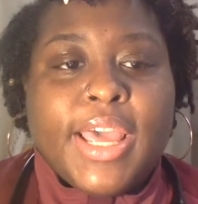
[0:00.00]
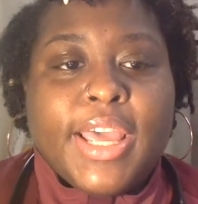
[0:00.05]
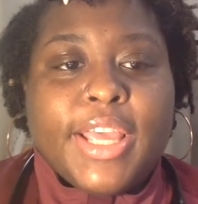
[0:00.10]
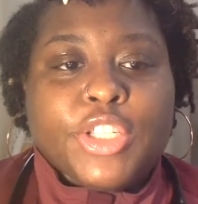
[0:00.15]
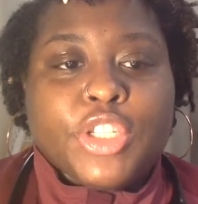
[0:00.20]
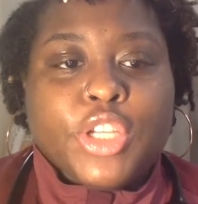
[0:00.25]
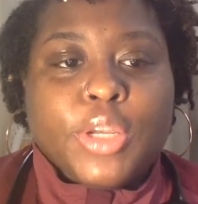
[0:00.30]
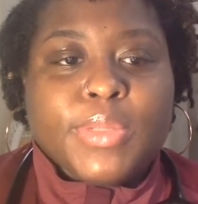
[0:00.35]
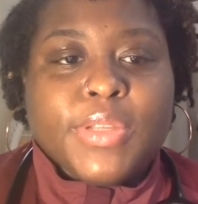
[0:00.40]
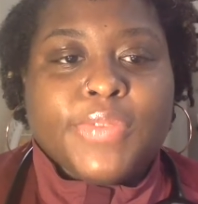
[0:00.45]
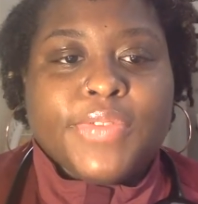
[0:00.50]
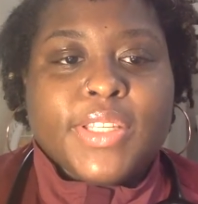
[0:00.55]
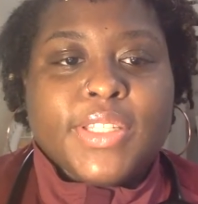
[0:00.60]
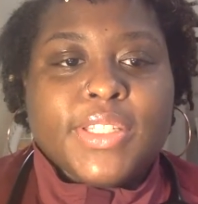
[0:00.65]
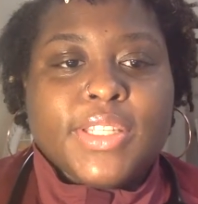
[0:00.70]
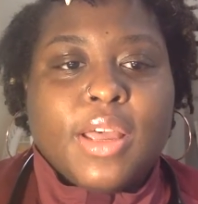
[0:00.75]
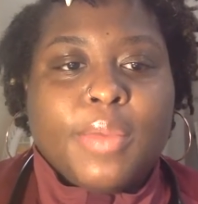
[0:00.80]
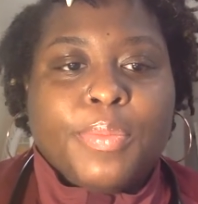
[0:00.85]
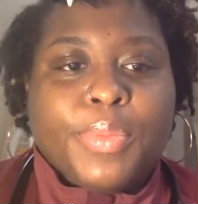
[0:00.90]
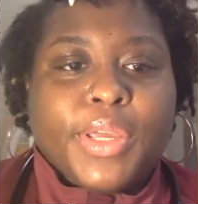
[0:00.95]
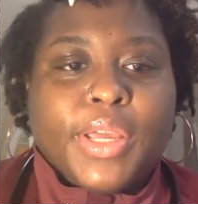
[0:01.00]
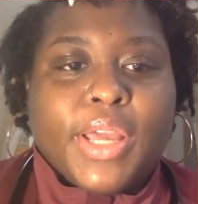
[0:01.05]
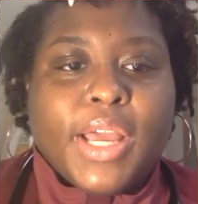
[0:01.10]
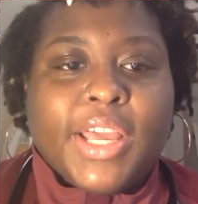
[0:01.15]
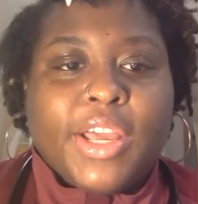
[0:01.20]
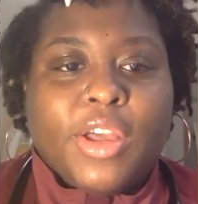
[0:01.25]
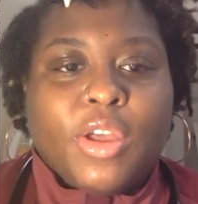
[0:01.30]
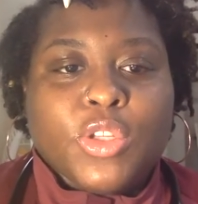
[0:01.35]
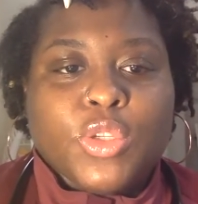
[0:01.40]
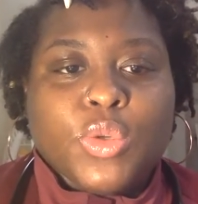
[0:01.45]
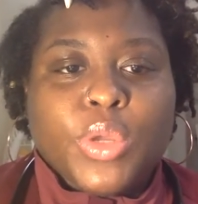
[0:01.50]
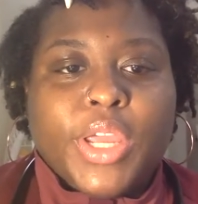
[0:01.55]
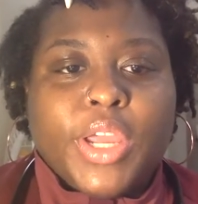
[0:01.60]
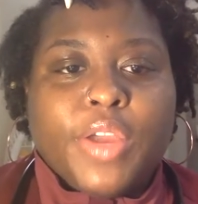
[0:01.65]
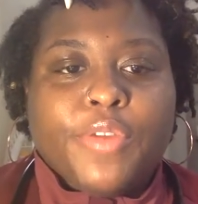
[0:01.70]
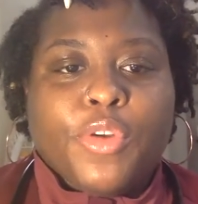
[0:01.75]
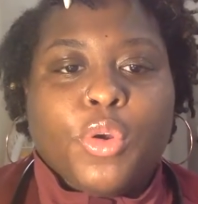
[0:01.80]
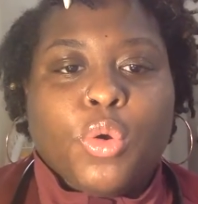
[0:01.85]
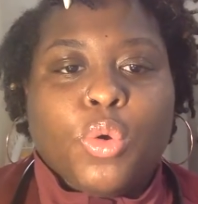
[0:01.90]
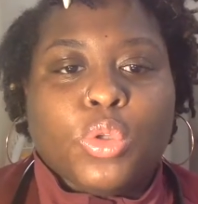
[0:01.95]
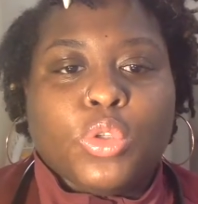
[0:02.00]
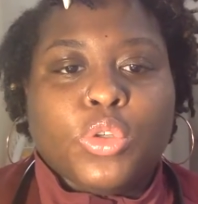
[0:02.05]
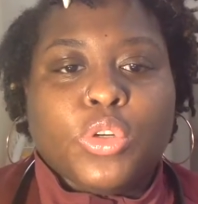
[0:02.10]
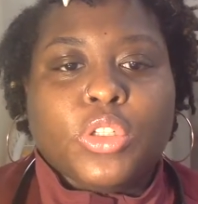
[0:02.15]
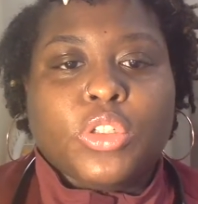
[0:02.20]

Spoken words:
In terms of this topic, I also care for older